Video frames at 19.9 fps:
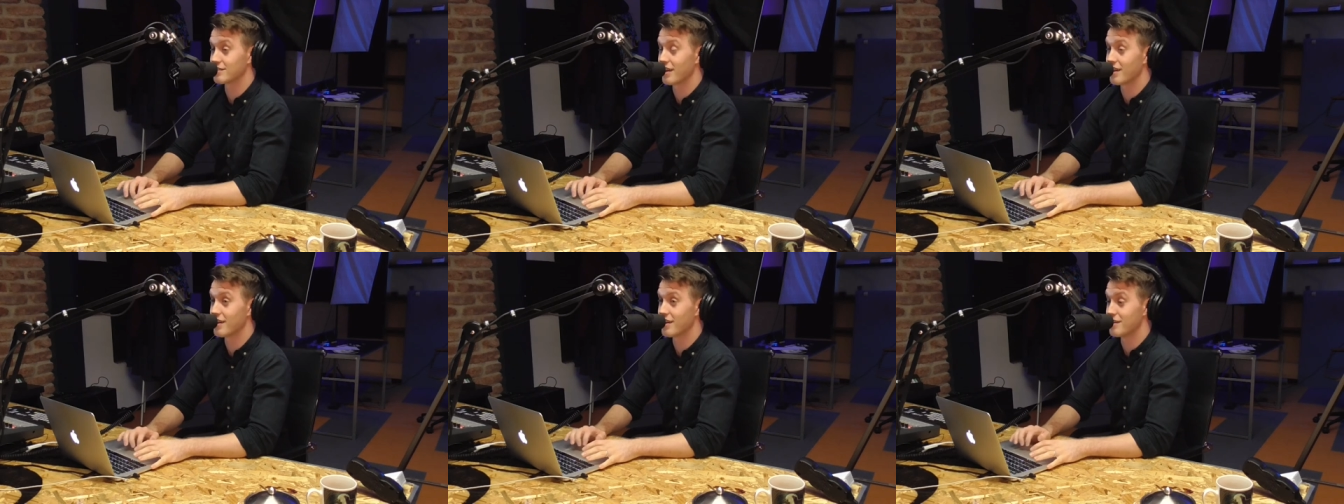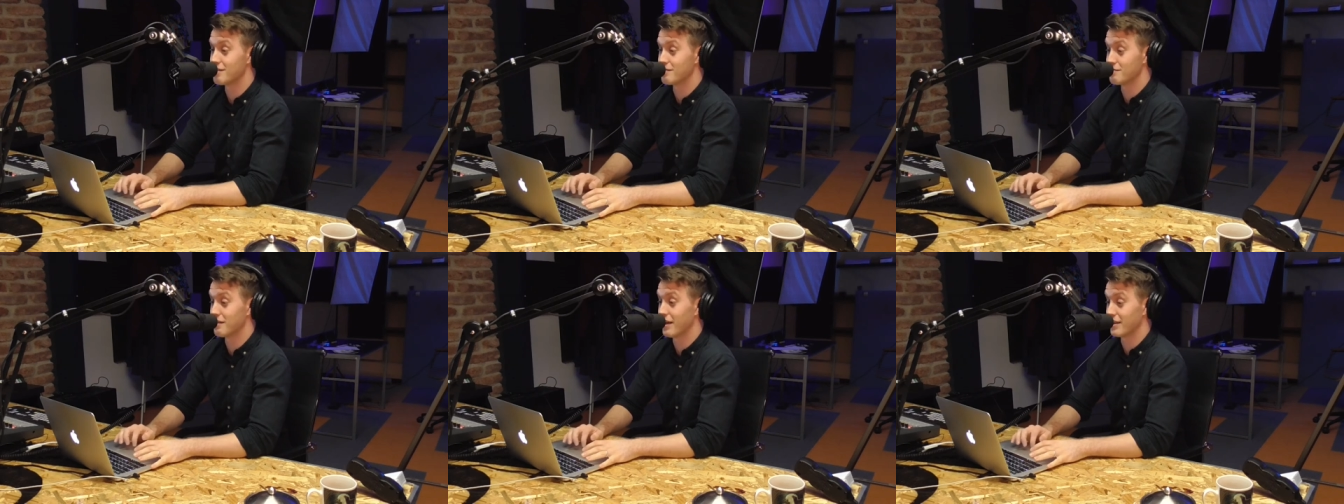
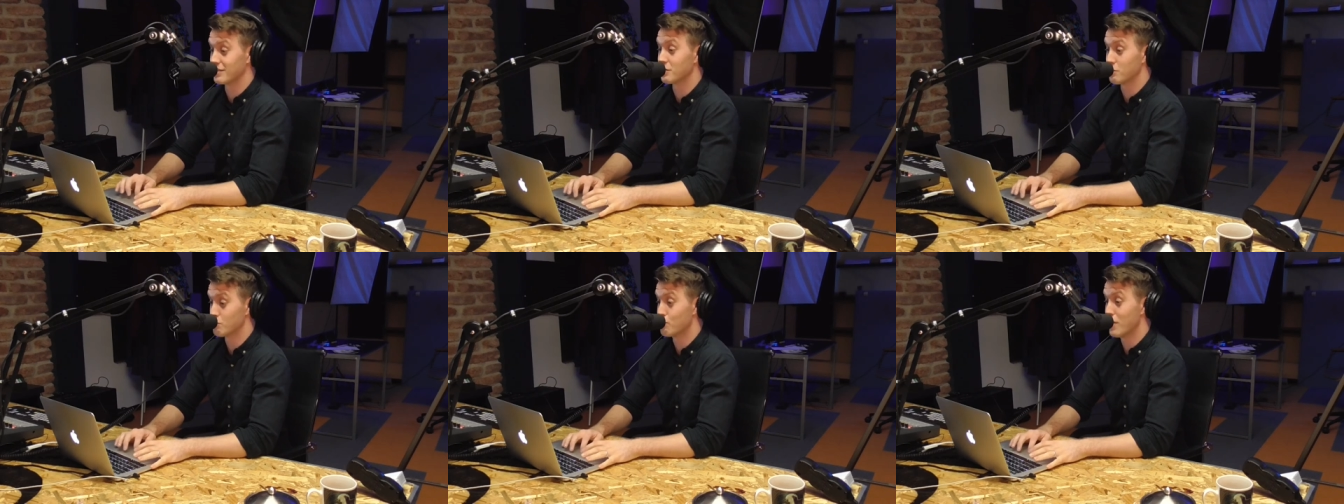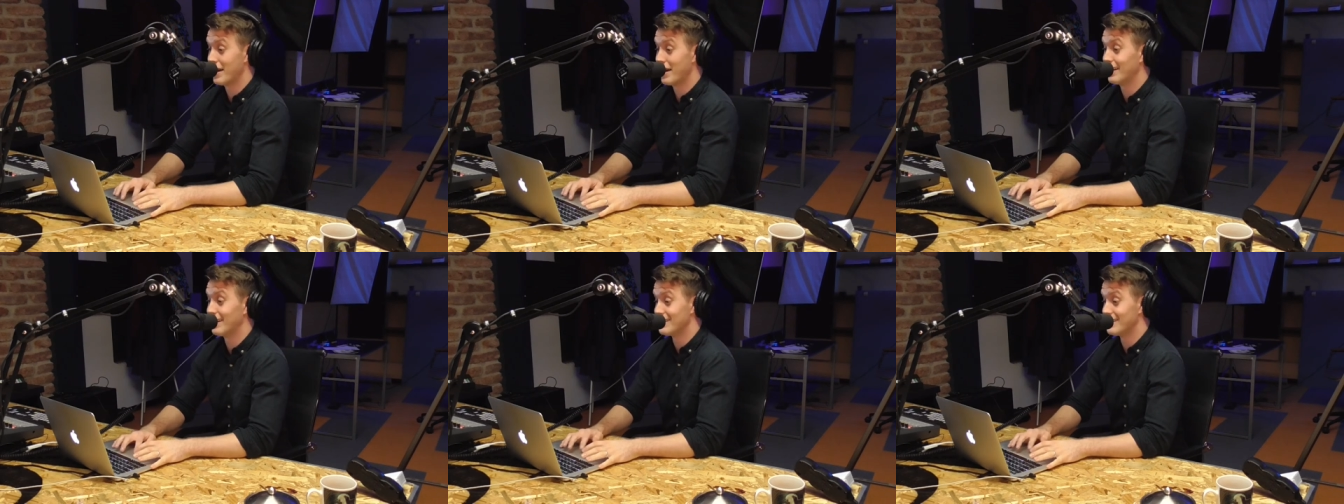a
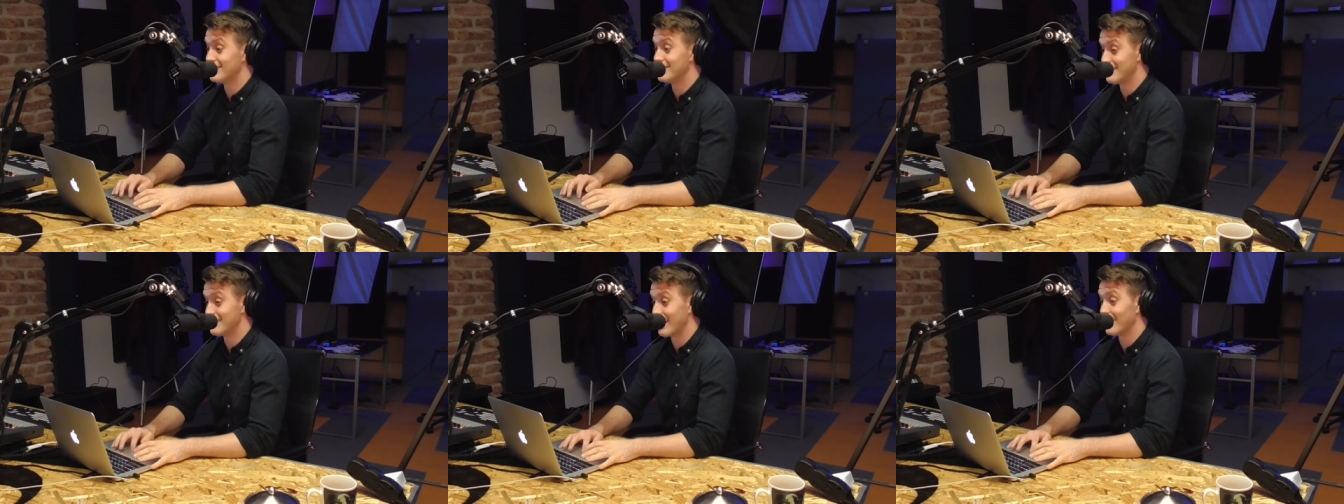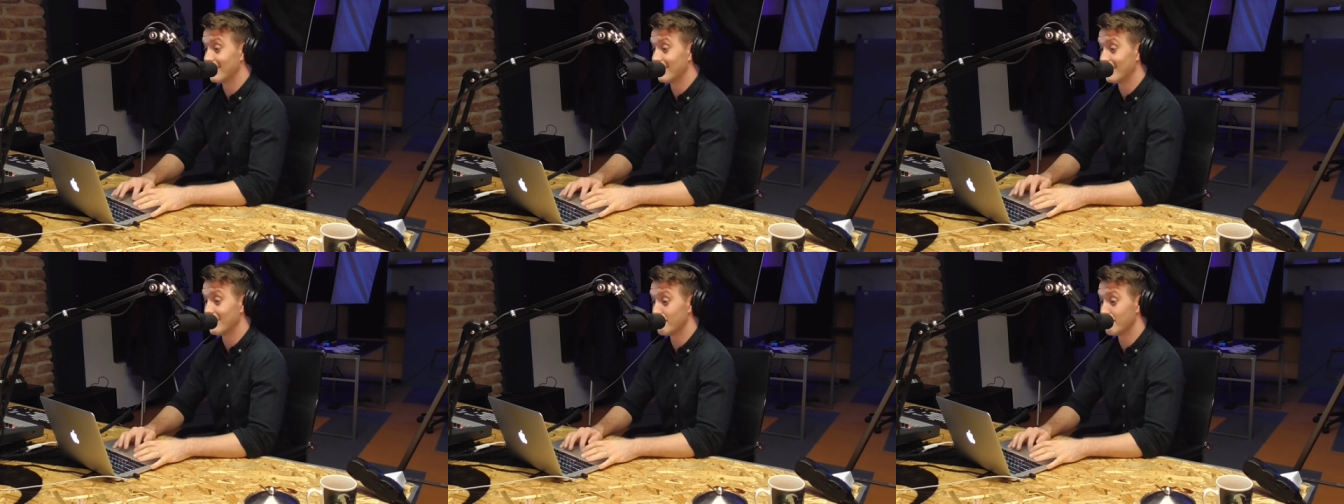really
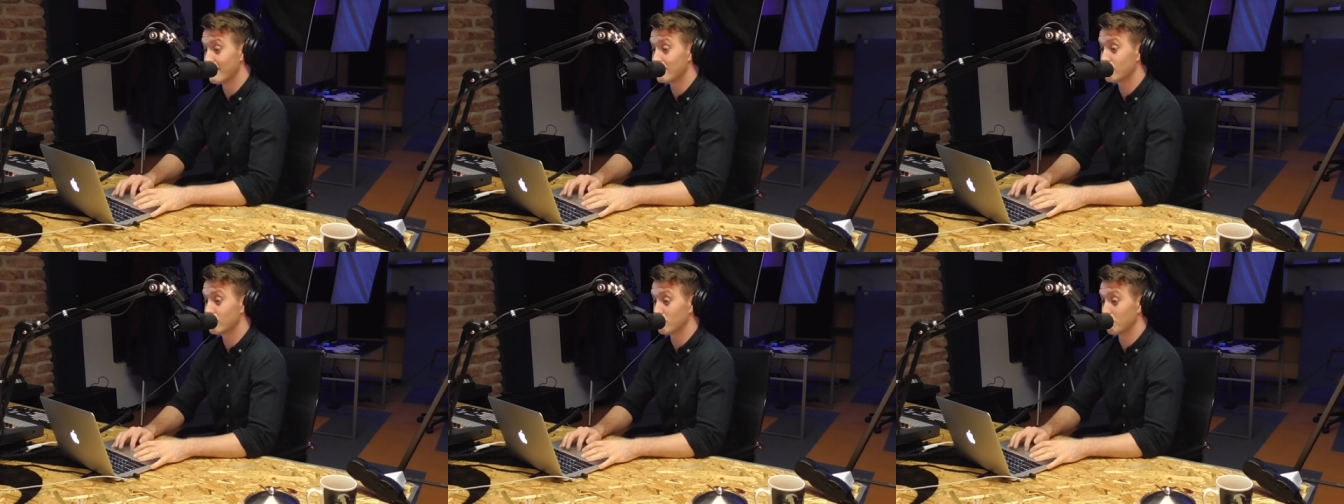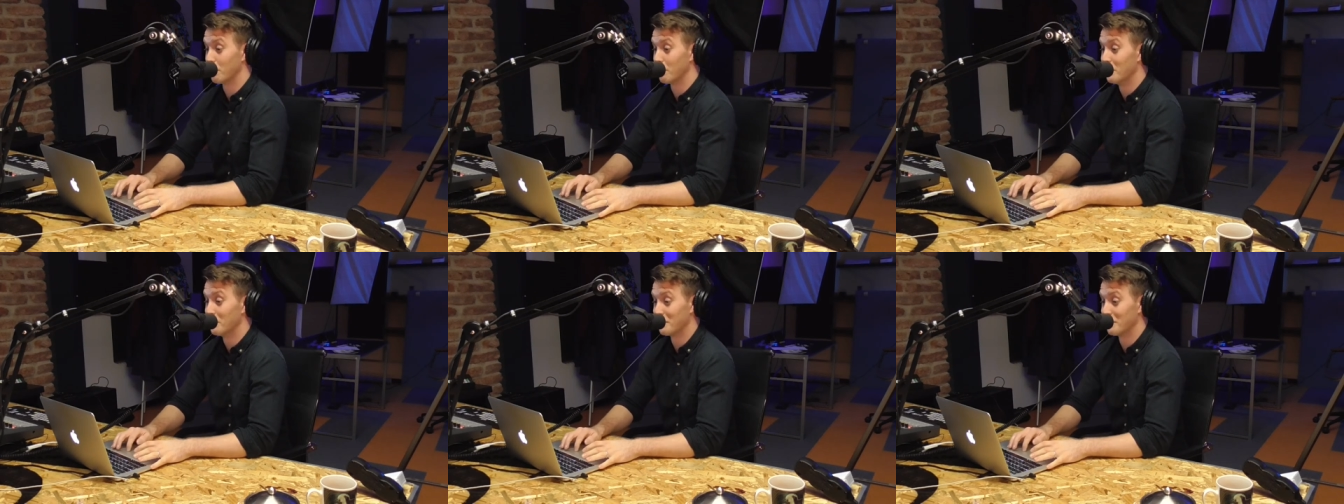deadly
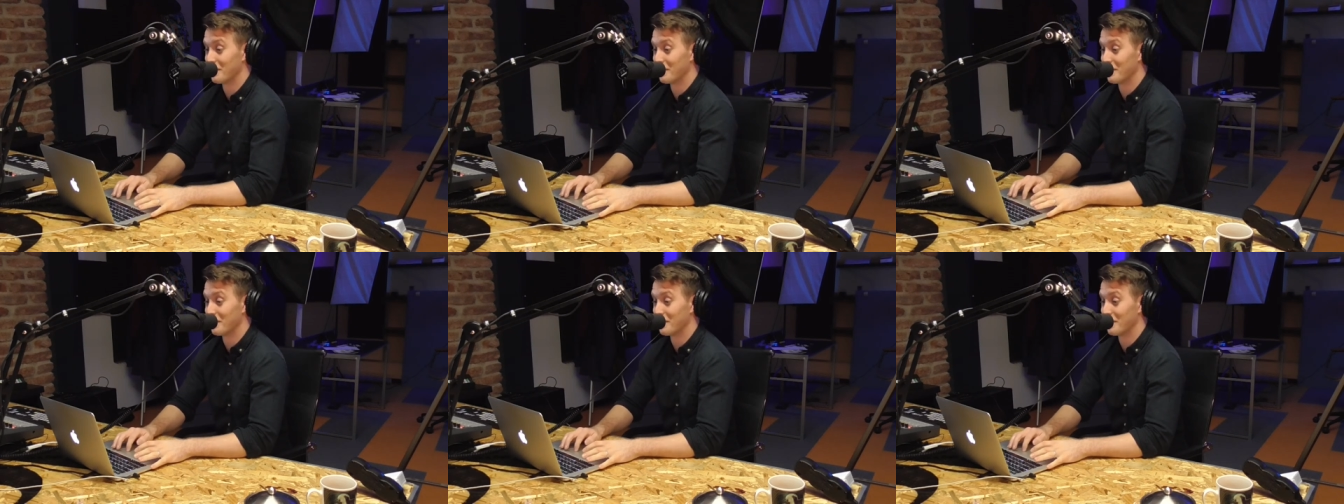vegetable.